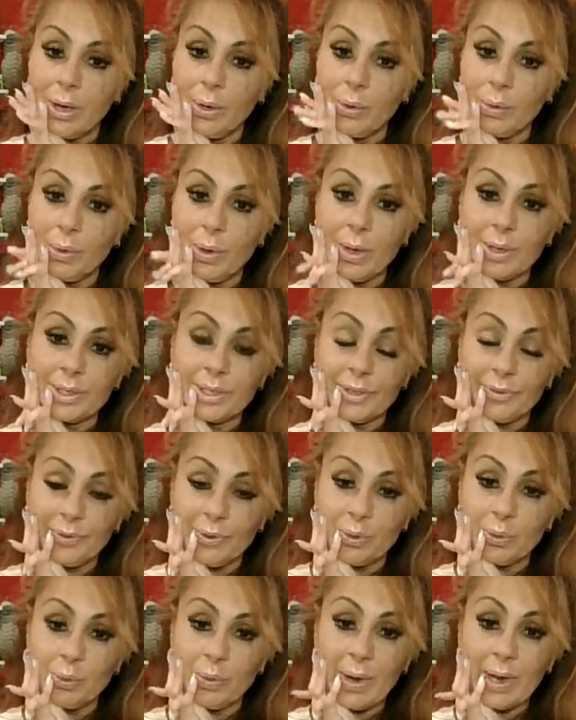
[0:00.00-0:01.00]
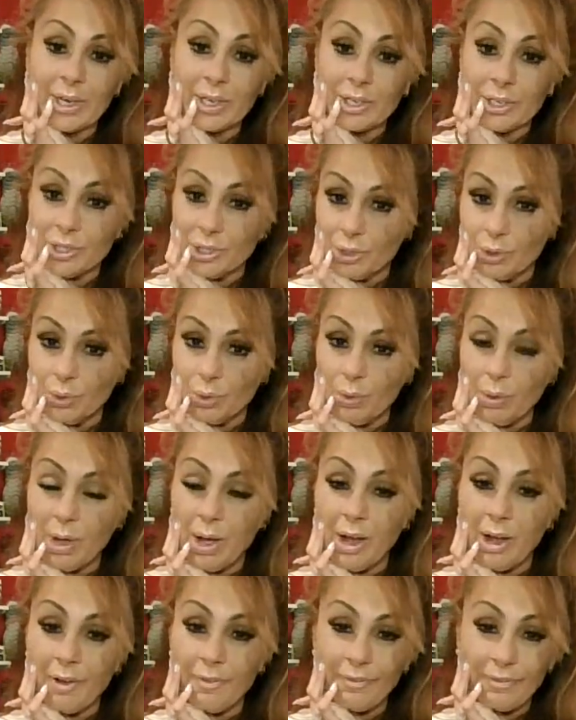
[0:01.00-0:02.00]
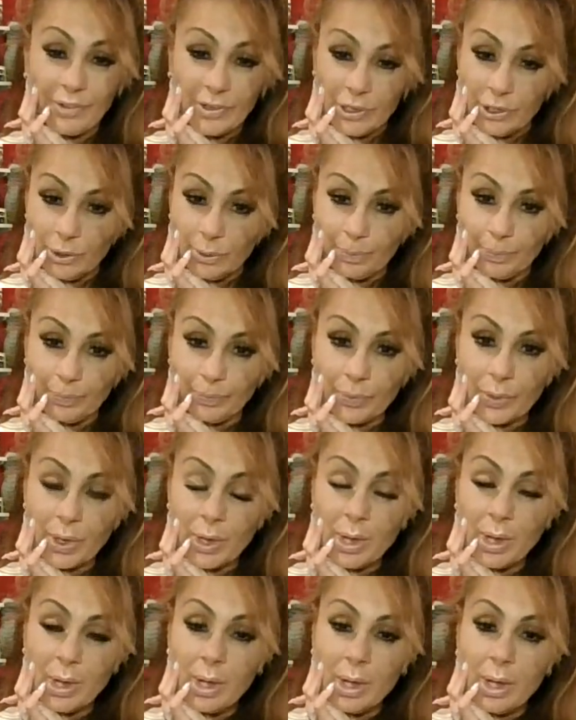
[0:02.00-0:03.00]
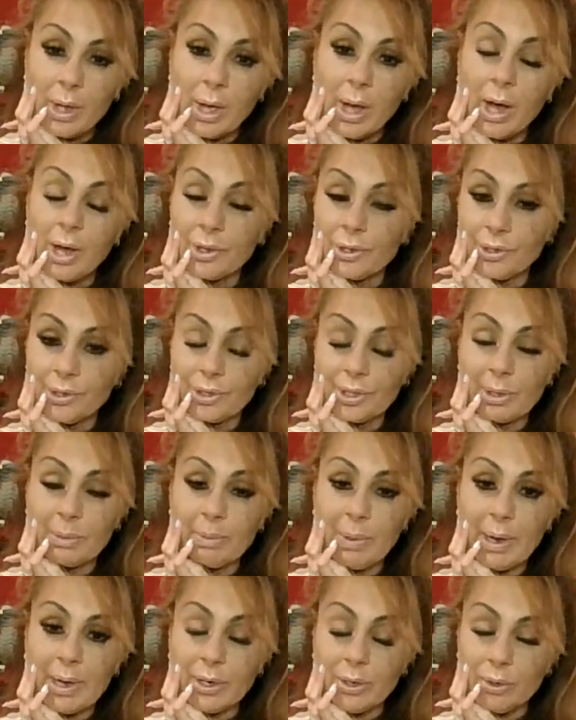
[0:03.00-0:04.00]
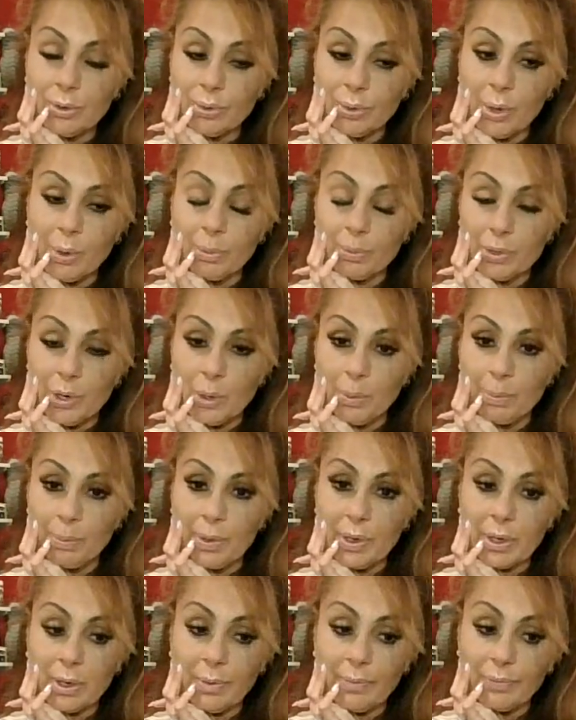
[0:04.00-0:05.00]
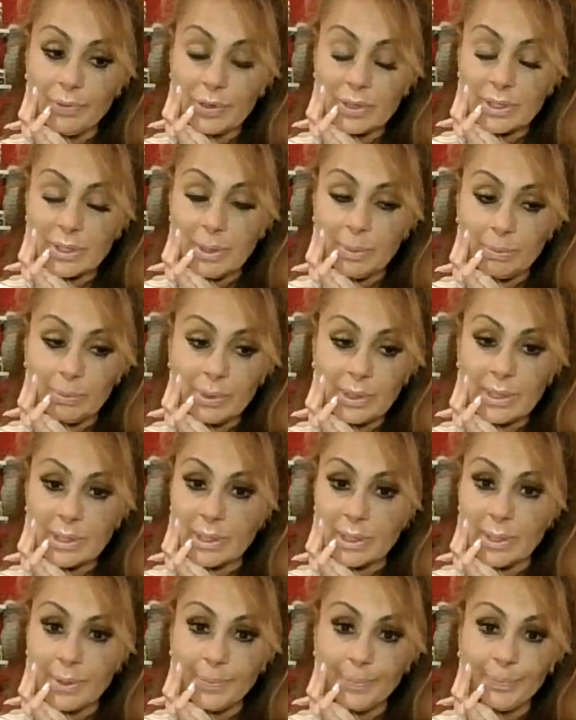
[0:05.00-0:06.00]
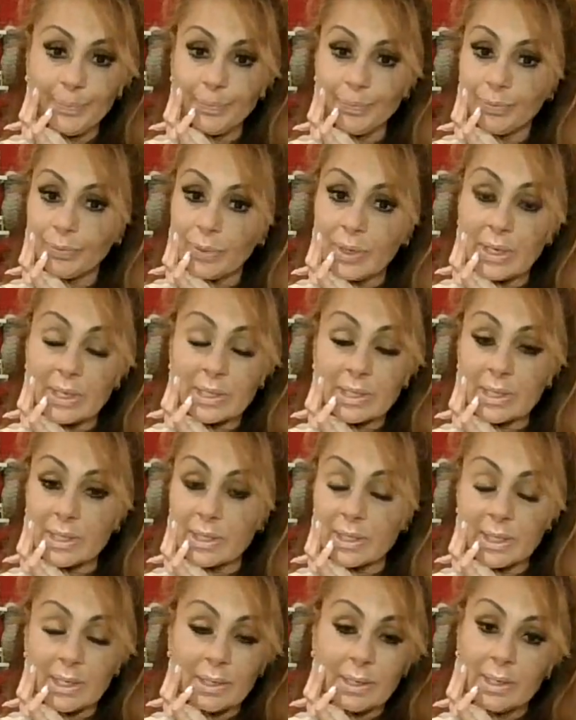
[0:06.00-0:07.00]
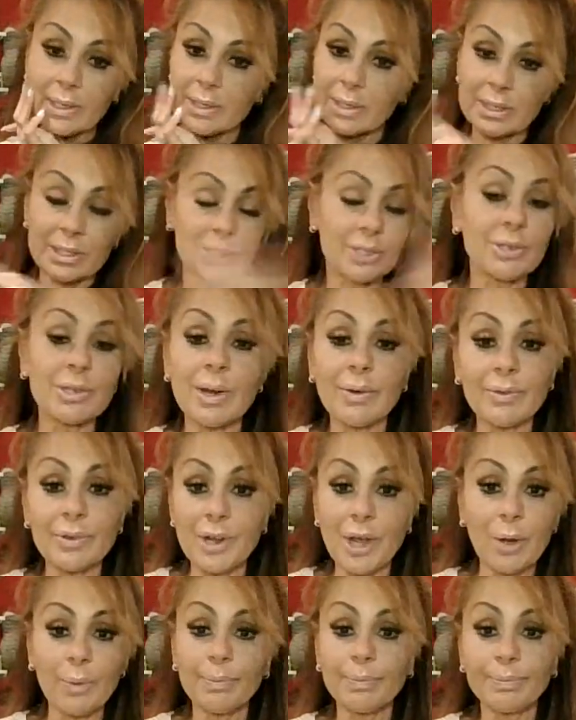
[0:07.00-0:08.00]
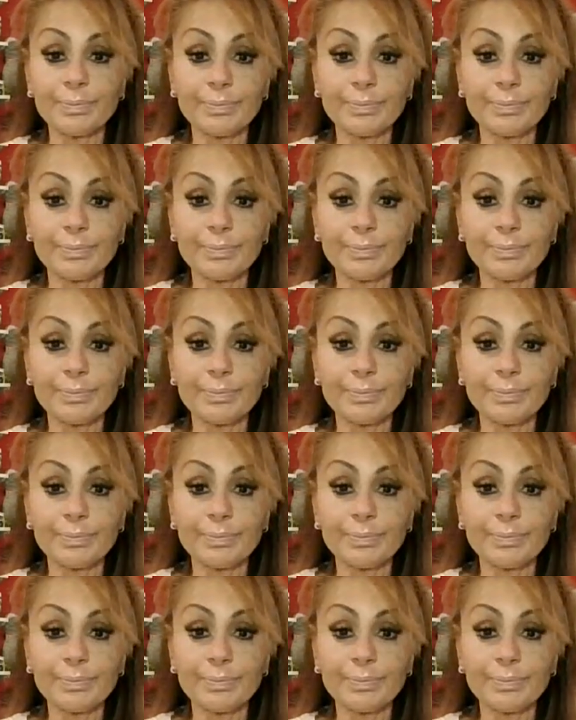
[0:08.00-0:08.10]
a, a different way to uh, film other than my Chrome notebook. For some reason, it's just, it's just you never know.